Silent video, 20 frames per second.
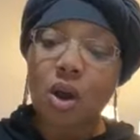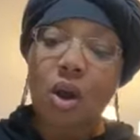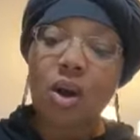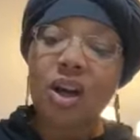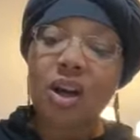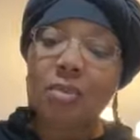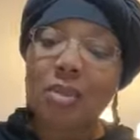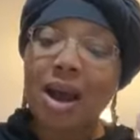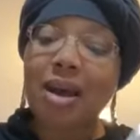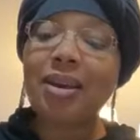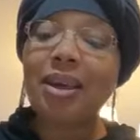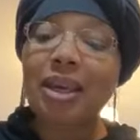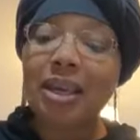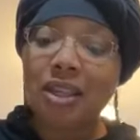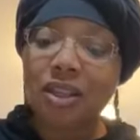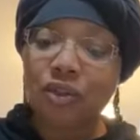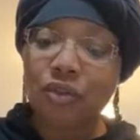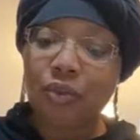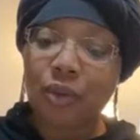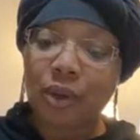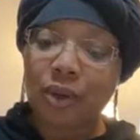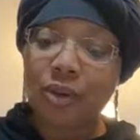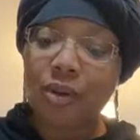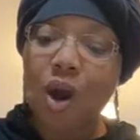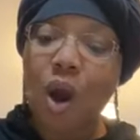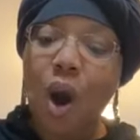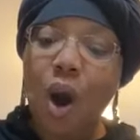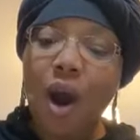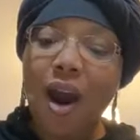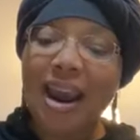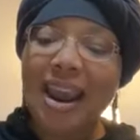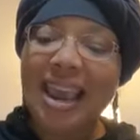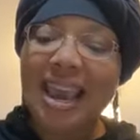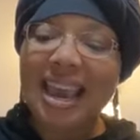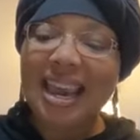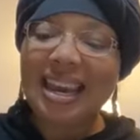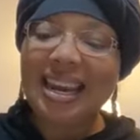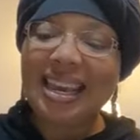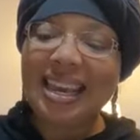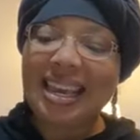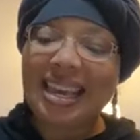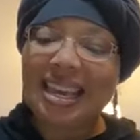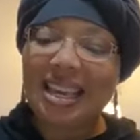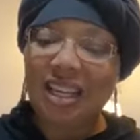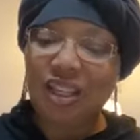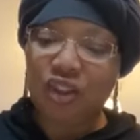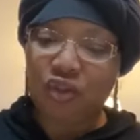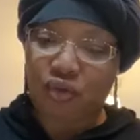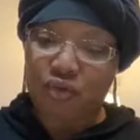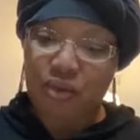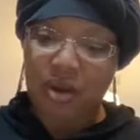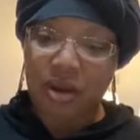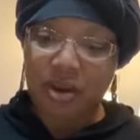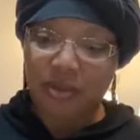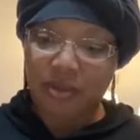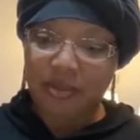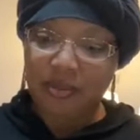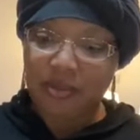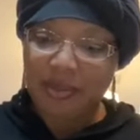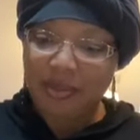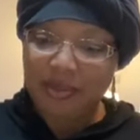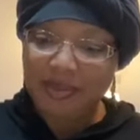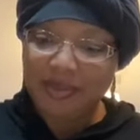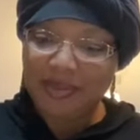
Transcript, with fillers: Talking about Israel, hard headed Israel.